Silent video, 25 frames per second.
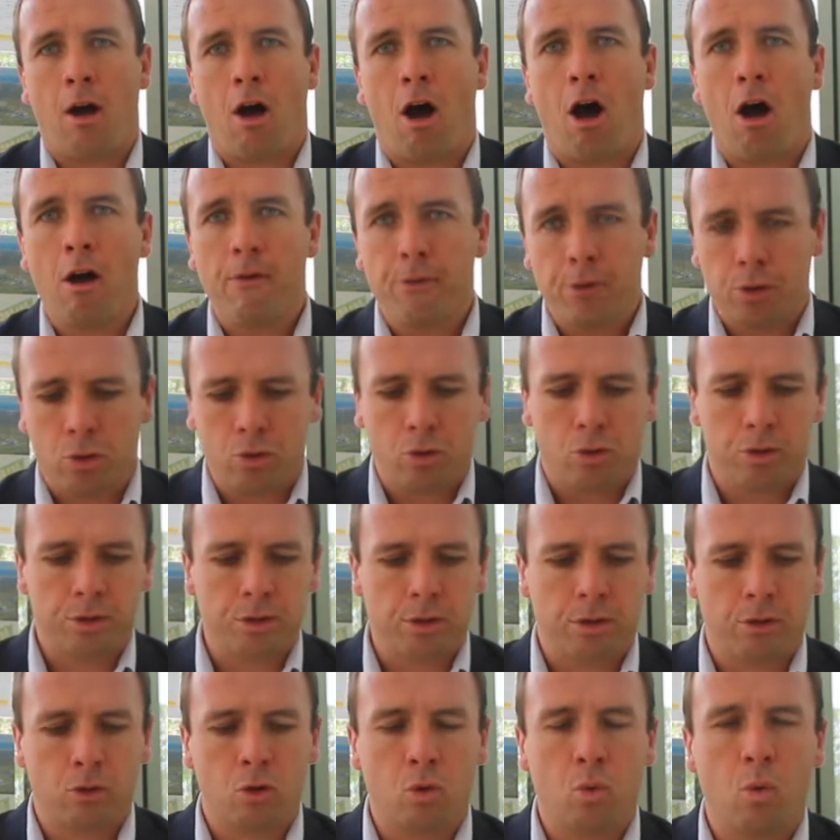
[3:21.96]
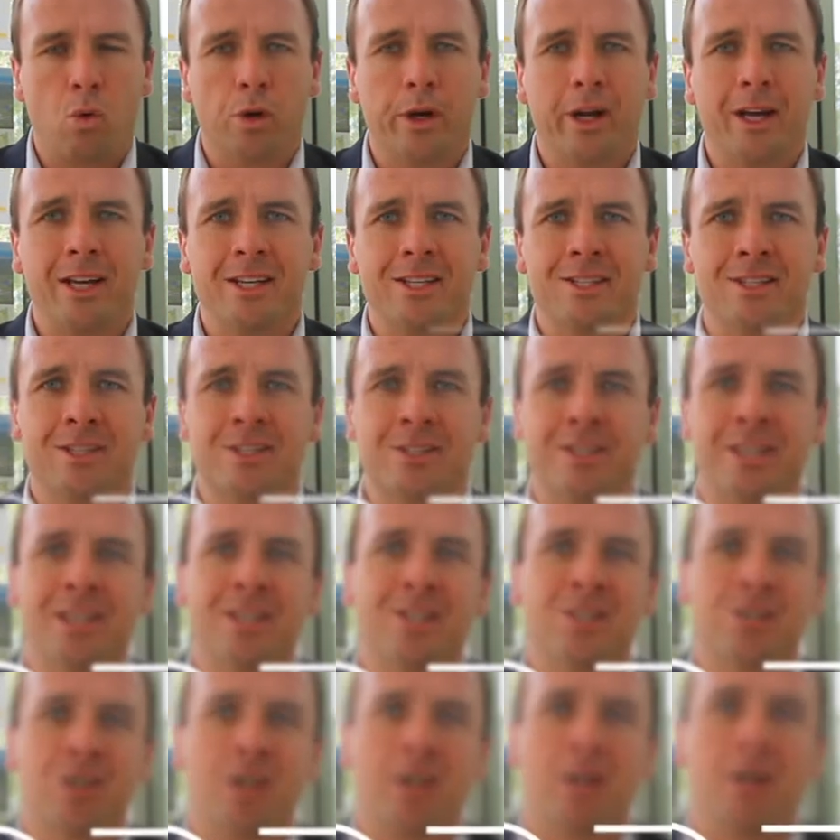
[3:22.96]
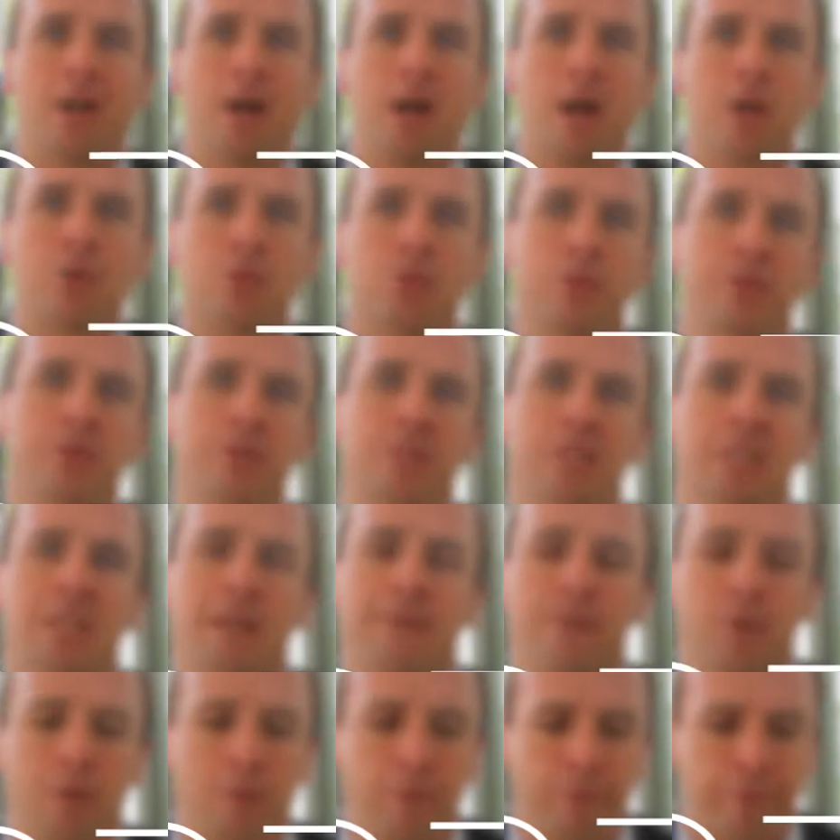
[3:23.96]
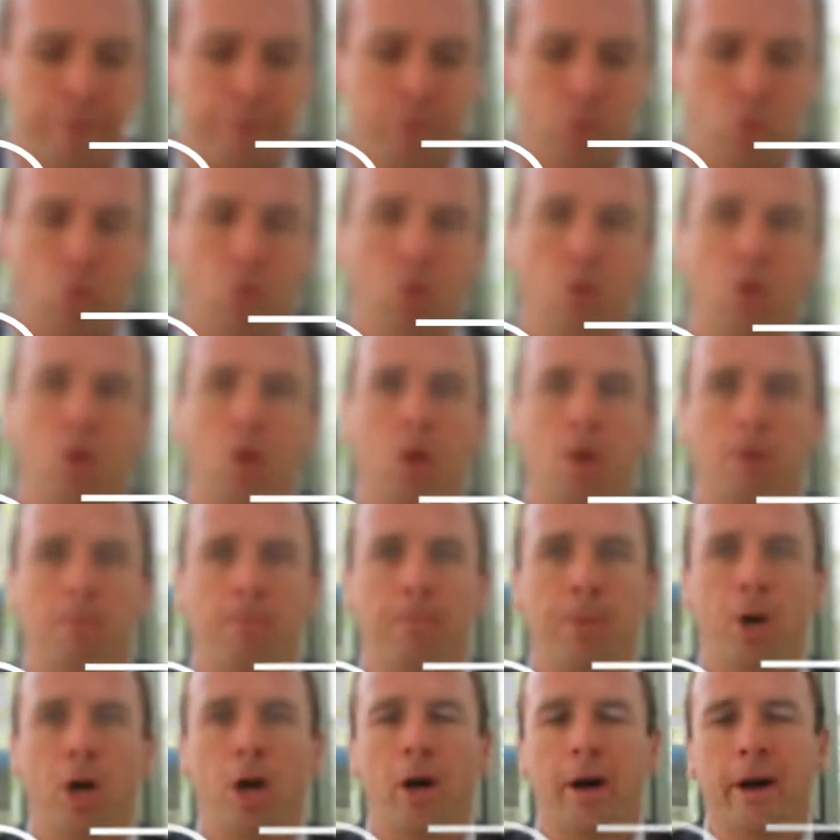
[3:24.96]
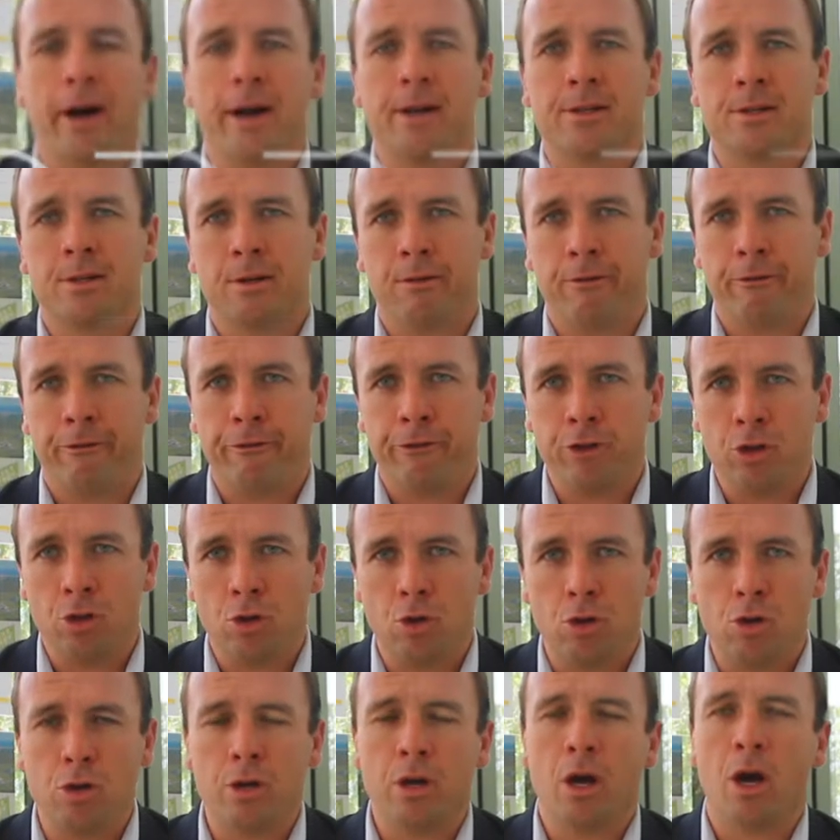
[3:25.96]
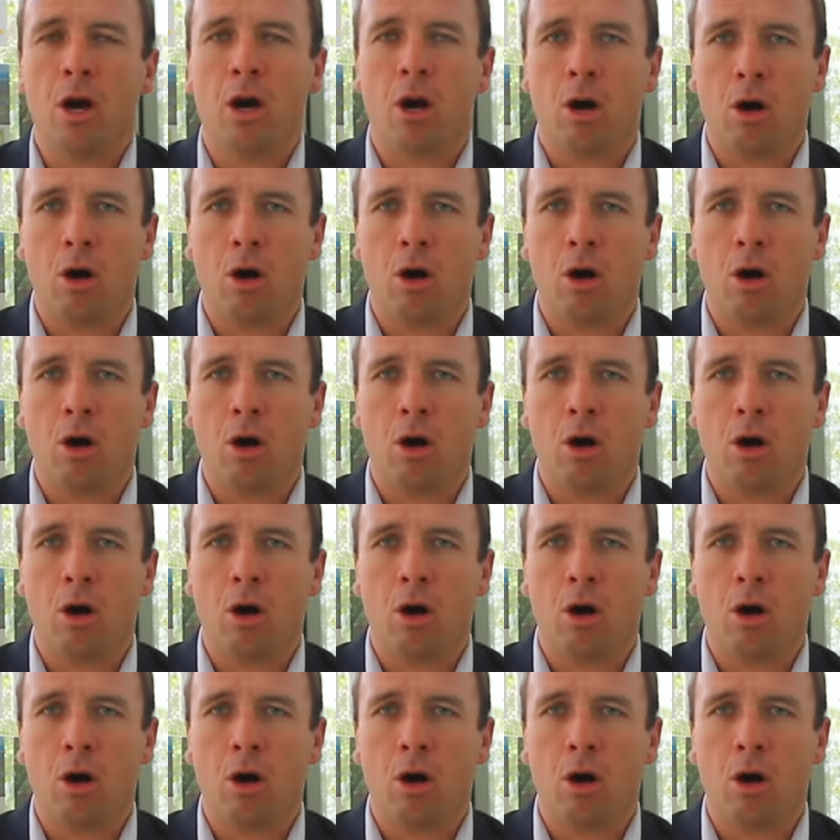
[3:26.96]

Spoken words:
Over the course of the quarter, 1,674 buyers viewed